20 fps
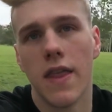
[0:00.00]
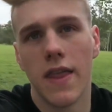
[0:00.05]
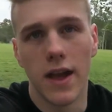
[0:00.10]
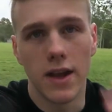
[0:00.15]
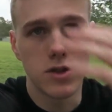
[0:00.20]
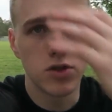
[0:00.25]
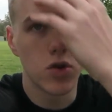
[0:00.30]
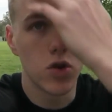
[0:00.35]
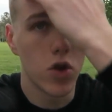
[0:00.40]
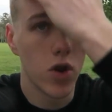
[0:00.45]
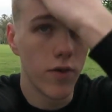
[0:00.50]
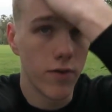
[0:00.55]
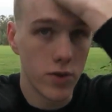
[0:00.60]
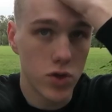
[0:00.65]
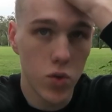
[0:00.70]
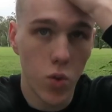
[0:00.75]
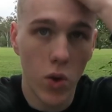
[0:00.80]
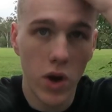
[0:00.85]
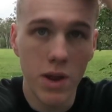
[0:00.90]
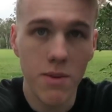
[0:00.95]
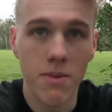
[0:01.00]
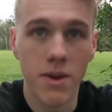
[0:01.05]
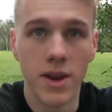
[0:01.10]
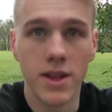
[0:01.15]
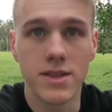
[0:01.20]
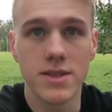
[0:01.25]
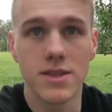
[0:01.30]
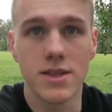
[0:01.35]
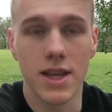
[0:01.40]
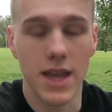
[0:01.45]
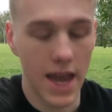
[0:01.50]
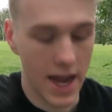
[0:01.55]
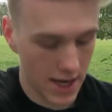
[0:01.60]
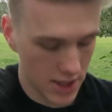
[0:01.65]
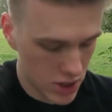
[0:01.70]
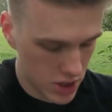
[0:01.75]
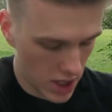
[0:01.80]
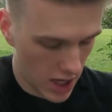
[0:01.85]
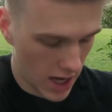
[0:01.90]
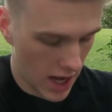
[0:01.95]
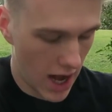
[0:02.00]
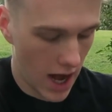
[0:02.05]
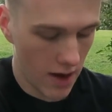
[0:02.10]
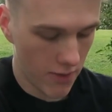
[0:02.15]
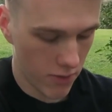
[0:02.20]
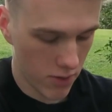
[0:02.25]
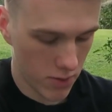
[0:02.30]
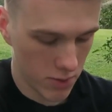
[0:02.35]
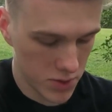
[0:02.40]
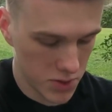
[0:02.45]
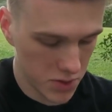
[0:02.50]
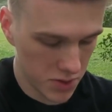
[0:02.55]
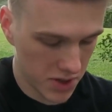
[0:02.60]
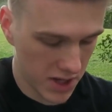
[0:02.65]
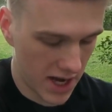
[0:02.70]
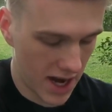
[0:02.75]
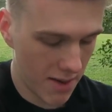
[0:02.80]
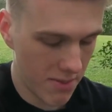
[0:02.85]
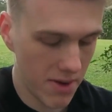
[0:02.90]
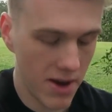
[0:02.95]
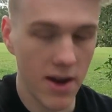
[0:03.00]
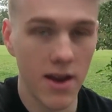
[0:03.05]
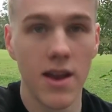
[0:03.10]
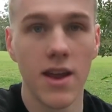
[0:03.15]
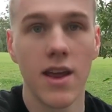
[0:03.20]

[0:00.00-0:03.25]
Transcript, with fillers: That took over 20 minutes to catch and everyone was looking at me.